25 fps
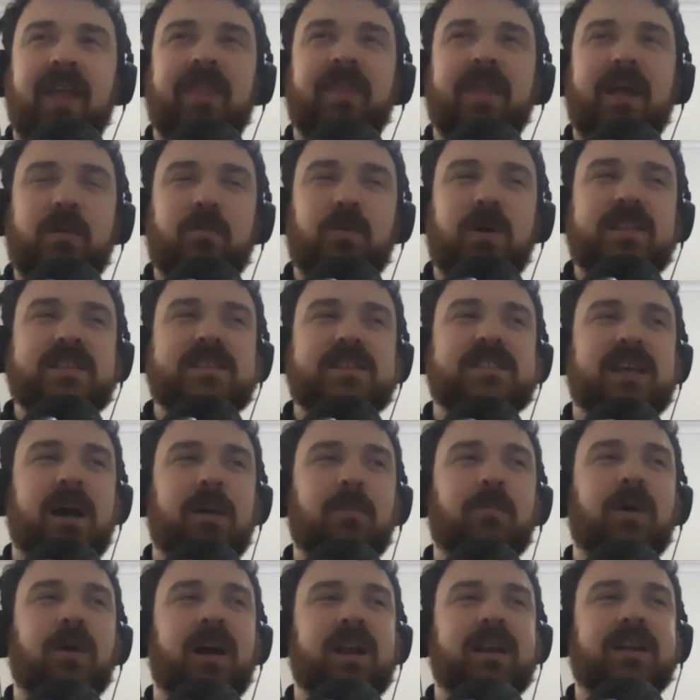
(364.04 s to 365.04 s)
And then when
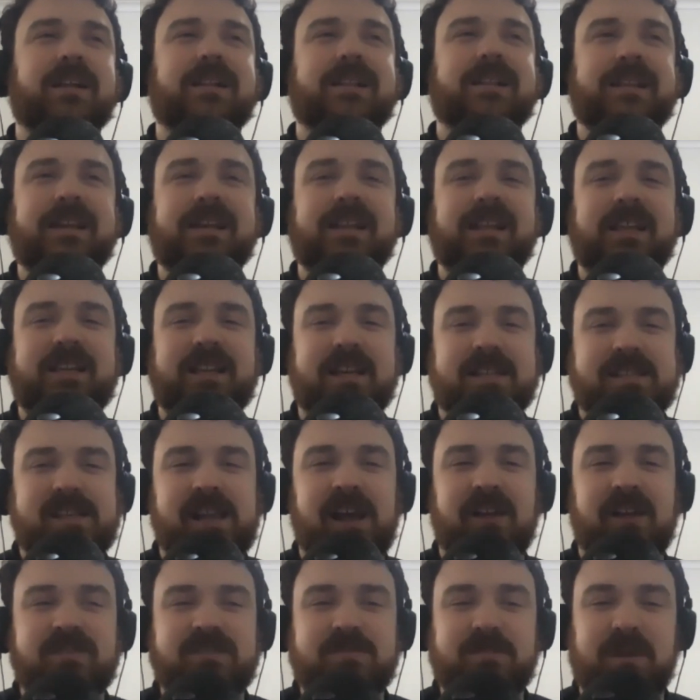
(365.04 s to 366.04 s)
someone clearly doesn't
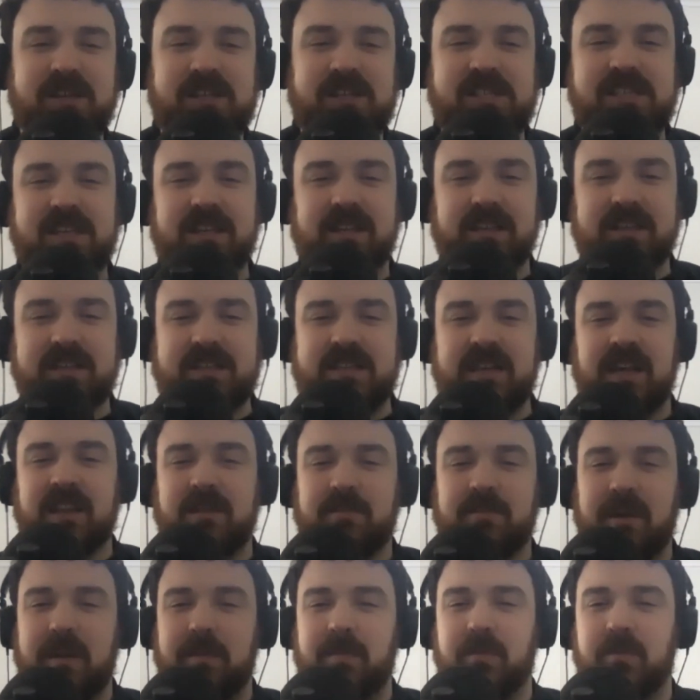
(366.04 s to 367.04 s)
have as much skill as the
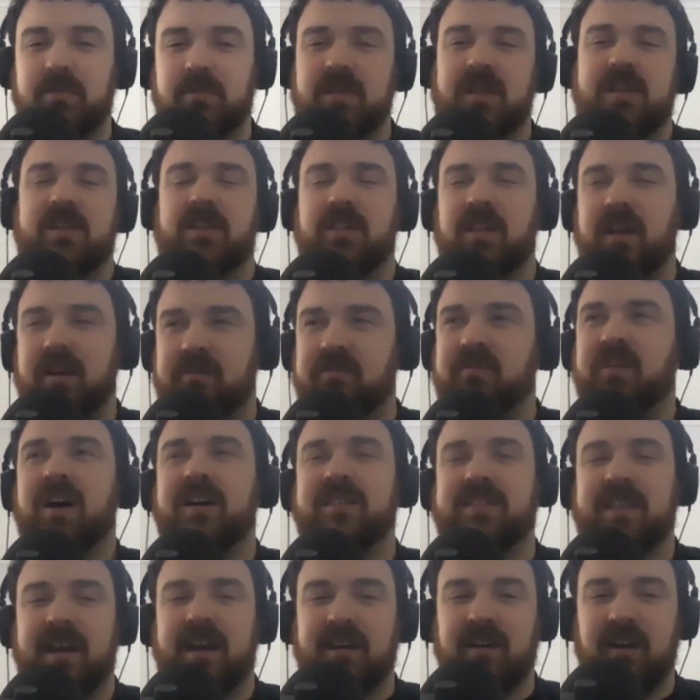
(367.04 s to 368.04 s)
other people, then you're like,
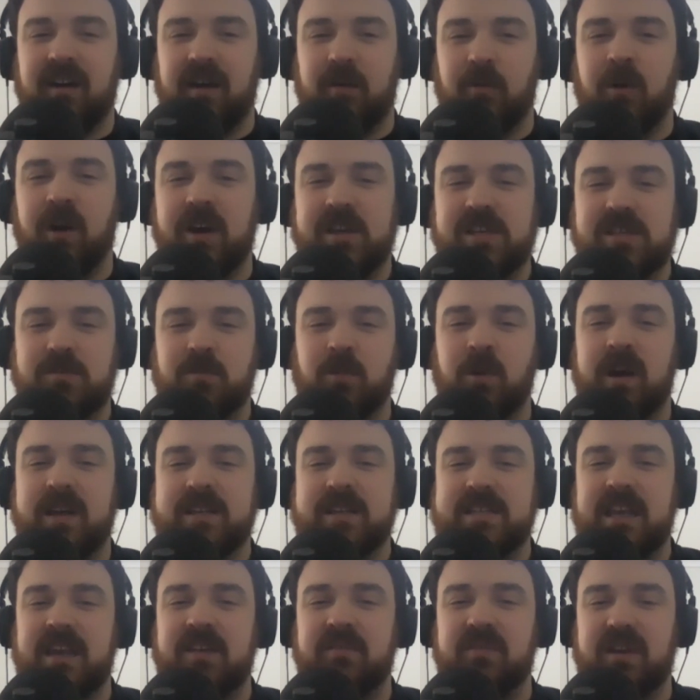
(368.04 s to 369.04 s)
fuck that guy. Why
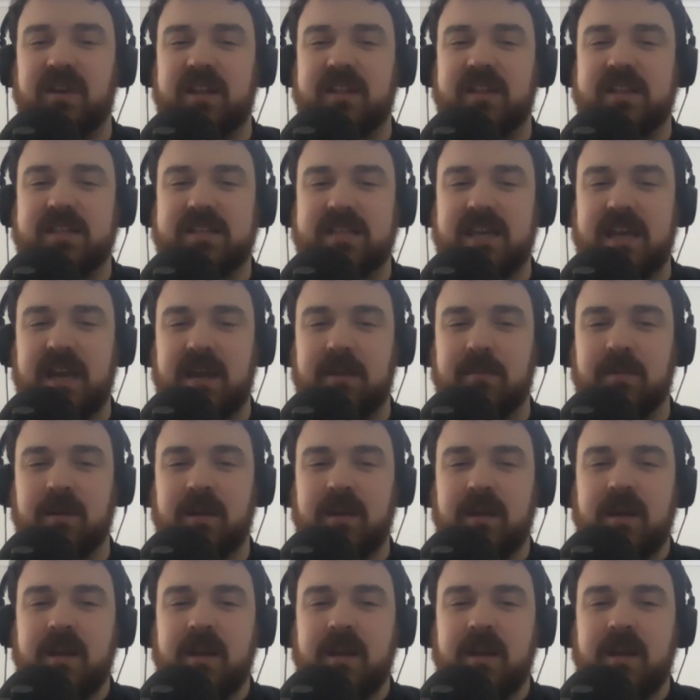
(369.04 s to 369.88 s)
is he even in the team?